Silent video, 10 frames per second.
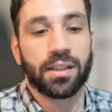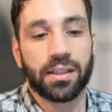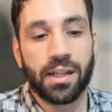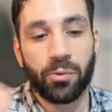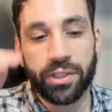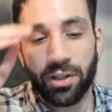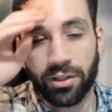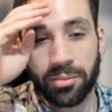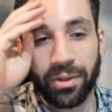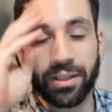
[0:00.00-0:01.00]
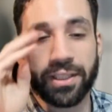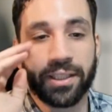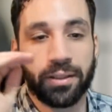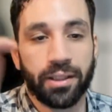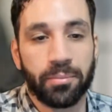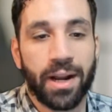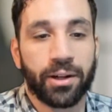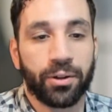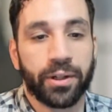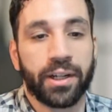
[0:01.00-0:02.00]
Now, we talked about the
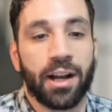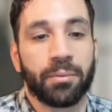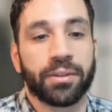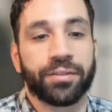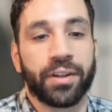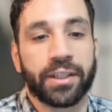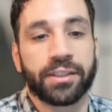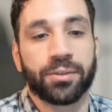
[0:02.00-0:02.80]
macroeconomic effects.